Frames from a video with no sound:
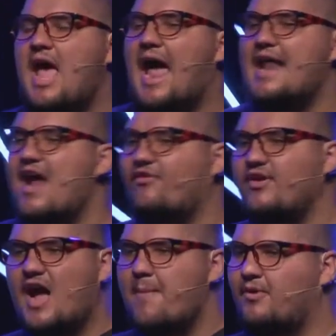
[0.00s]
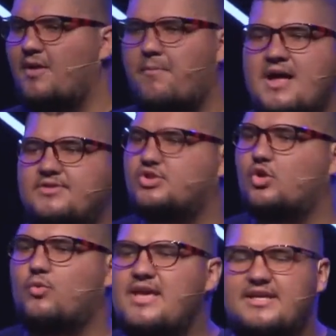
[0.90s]
And every couple of months
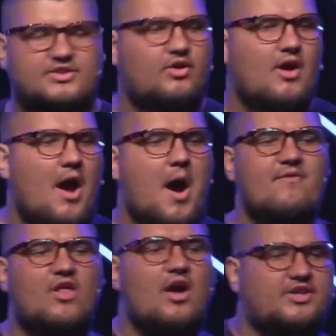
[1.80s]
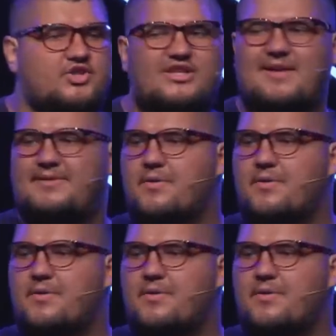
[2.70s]
or weeks or however long it took them,